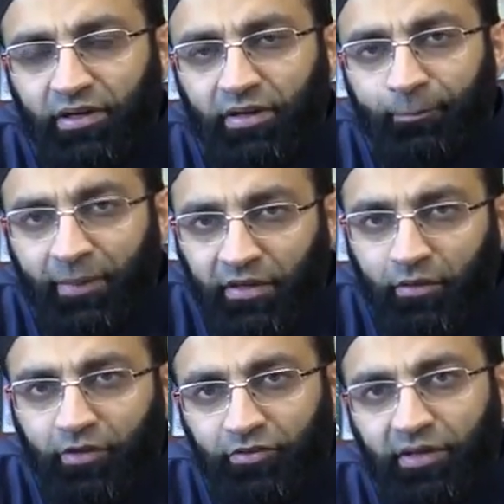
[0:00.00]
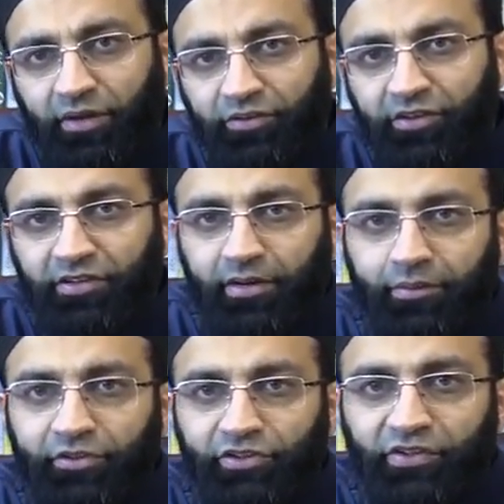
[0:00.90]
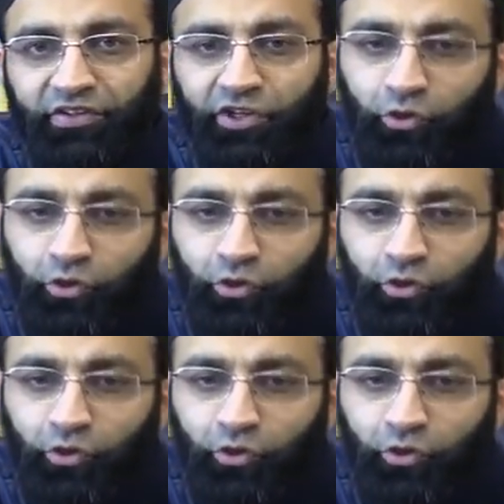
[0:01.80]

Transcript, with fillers: uh, mayor also announced there is an emergency.